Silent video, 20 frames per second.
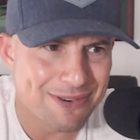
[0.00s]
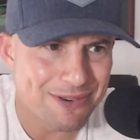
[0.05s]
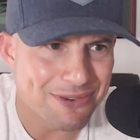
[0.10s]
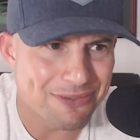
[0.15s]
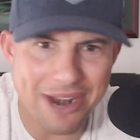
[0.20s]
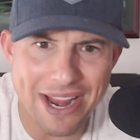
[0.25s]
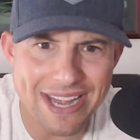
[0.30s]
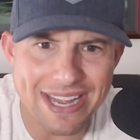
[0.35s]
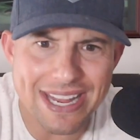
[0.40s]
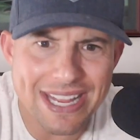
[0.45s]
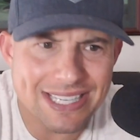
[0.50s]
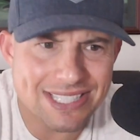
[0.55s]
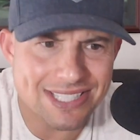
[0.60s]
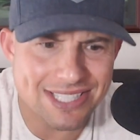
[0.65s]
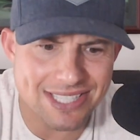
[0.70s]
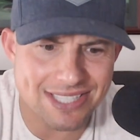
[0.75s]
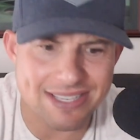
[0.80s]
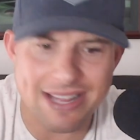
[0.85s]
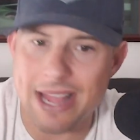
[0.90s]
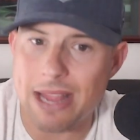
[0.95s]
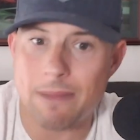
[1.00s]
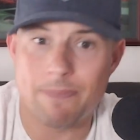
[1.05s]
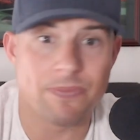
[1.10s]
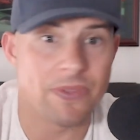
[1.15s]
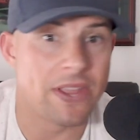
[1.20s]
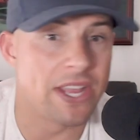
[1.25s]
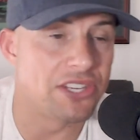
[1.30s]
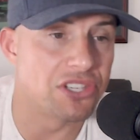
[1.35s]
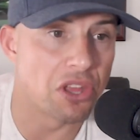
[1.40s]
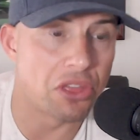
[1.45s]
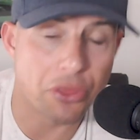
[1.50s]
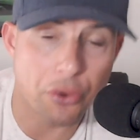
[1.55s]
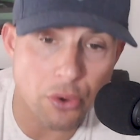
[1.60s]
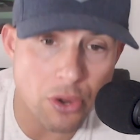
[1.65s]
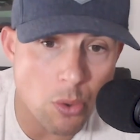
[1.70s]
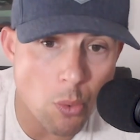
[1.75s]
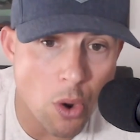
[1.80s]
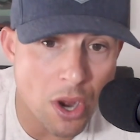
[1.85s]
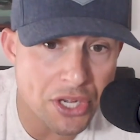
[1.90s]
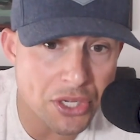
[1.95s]
right? It's just like, he's a
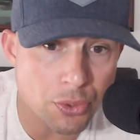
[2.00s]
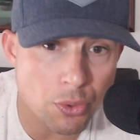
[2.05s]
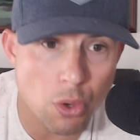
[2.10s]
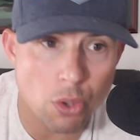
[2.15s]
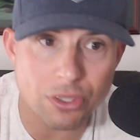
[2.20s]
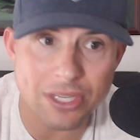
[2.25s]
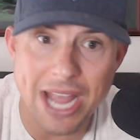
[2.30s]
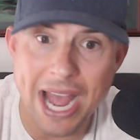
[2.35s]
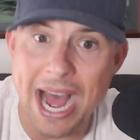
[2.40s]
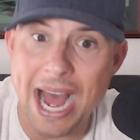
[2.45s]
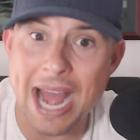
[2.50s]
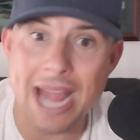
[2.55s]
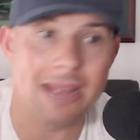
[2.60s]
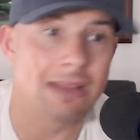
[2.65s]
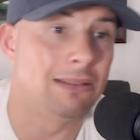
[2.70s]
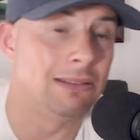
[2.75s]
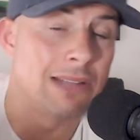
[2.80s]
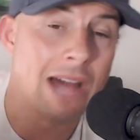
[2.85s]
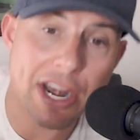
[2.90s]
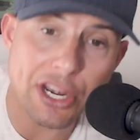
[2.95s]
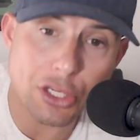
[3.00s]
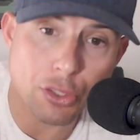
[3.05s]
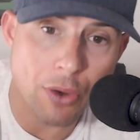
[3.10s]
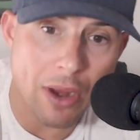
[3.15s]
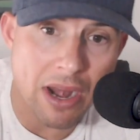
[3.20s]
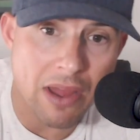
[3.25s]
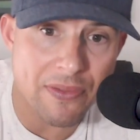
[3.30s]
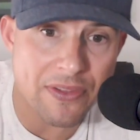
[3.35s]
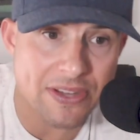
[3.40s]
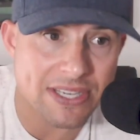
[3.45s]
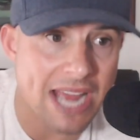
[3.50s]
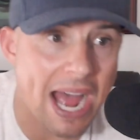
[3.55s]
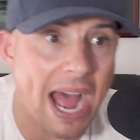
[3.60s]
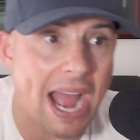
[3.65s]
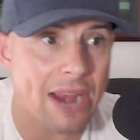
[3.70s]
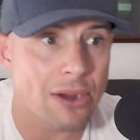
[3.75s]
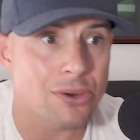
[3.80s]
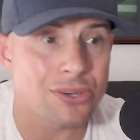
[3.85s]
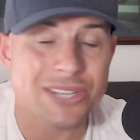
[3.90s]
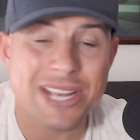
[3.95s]
31-year-old guy, a lot of tread on the
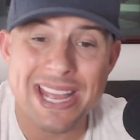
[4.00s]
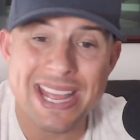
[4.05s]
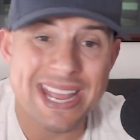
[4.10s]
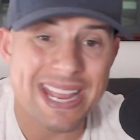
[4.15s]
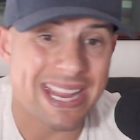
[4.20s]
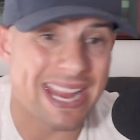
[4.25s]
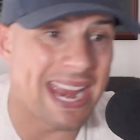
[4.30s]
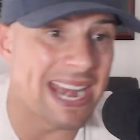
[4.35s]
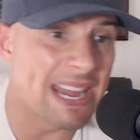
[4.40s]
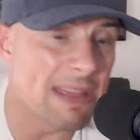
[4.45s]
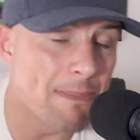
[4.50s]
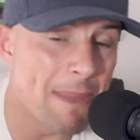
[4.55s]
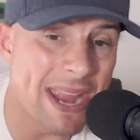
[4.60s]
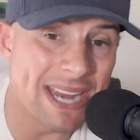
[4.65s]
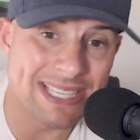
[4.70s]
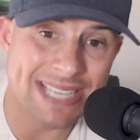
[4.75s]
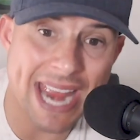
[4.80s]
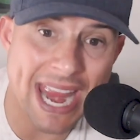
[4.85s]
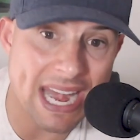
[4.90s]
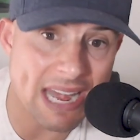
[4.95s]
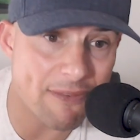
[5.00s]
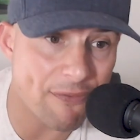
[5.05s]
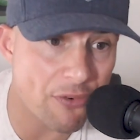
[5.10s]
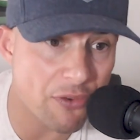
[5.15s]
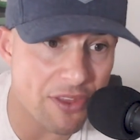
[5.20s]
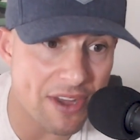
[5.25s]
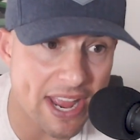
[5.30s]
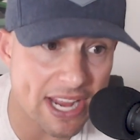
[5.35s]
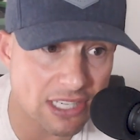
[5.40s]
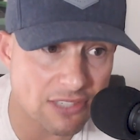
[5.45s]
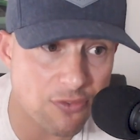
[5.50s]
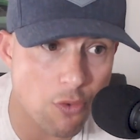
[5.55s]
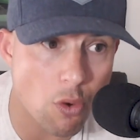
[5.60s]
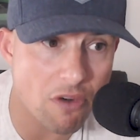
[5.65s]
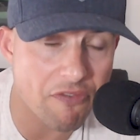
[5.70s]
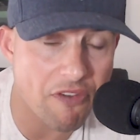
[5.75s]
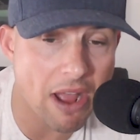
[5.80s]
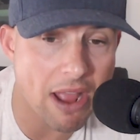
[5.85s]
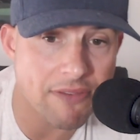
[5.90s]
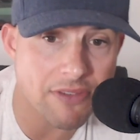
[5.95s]
tires. Can he maintain it for the next 4
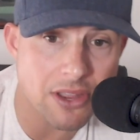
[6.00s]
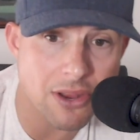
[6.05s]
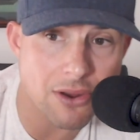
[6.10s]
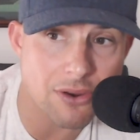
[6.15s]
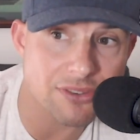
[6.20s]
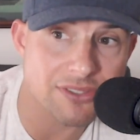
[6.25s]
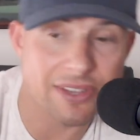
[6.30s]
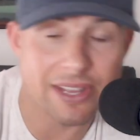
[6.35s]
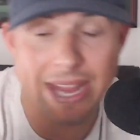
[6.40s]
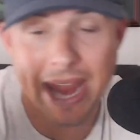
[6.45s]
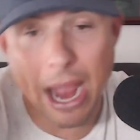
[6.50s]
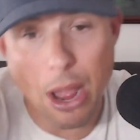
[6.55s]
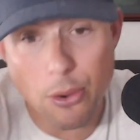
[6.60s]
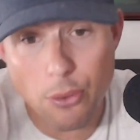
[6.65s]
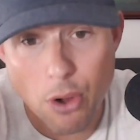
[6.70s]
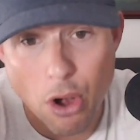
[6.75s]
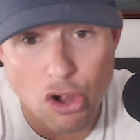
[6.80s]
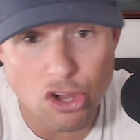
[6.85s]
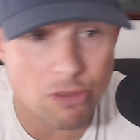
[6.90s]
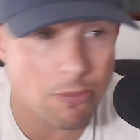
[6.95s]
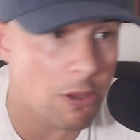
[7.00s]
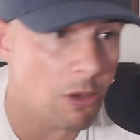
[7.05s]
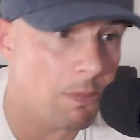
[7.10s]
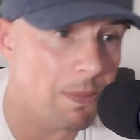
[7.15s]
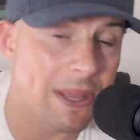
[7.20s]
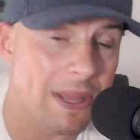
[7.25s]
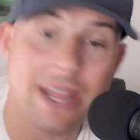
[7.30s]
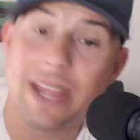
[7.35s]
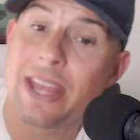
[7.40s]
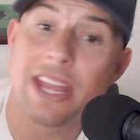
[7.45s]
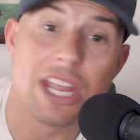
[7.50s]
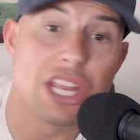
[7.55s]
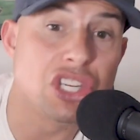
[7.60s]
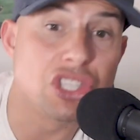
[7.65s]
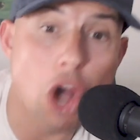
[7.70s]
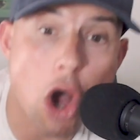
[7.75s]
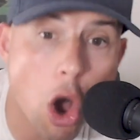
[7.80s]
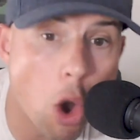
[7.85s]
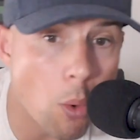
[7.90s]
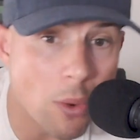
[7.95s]
or 5 years? And the counter argument would be, he's
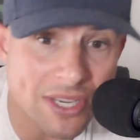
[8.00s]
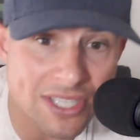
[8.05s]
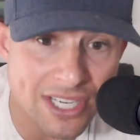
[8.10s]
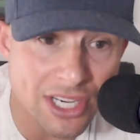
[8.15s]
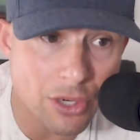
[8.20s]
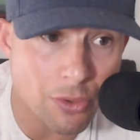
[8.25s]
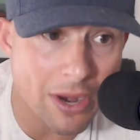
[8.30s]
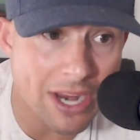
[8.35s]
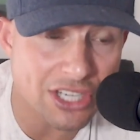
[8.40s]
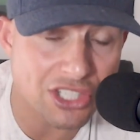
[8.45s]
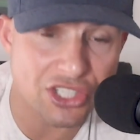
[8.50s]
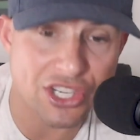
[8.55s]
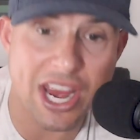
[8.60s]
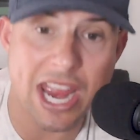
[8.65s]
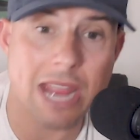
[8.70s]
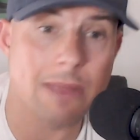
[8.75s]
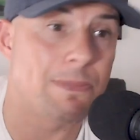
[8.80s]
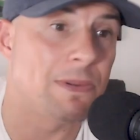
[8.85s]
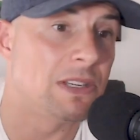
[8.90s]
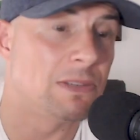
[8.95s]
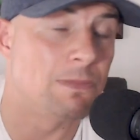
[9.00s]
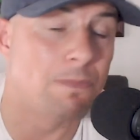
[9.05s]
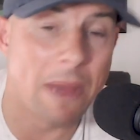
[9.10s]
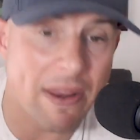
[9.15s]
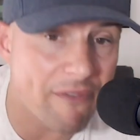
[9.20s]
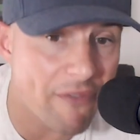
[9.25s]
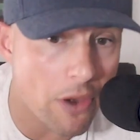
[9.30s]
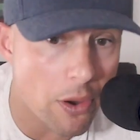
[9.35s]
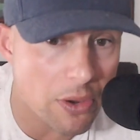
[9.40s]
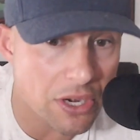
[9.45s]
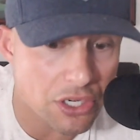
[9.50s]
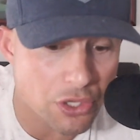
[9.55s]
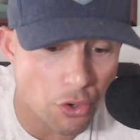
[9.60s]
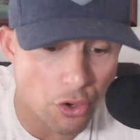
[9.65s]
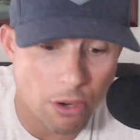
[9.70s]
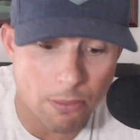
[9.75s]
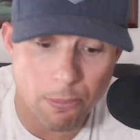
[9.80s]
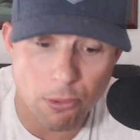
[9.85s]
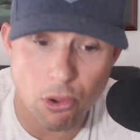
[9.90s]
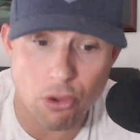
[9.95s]
always in great shape. He's been very
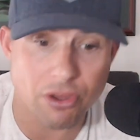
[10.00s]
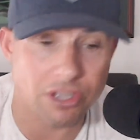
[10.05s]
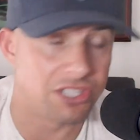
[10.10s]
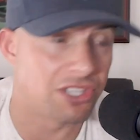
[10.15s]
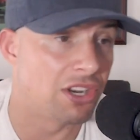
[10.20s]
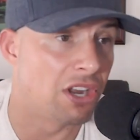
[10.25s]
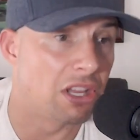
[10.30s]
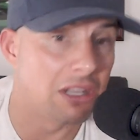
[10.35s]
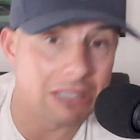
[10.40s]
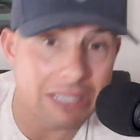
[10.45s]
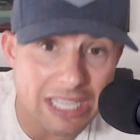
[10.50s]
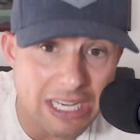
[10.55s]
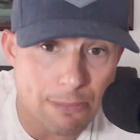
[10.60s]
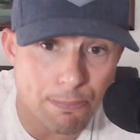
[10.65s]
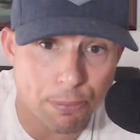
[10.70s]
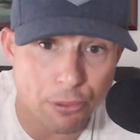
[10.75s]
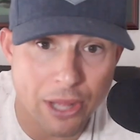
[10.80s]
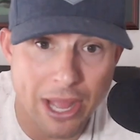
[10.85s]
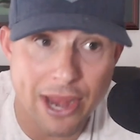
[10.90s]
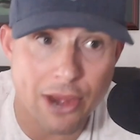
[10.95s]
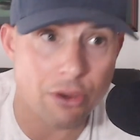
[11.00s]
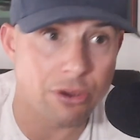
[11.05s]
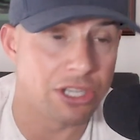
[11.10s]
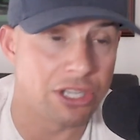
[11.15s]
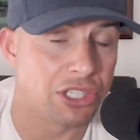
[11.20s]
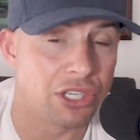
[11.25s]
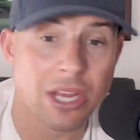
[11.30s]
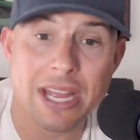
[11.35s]
durable. He's an elite player.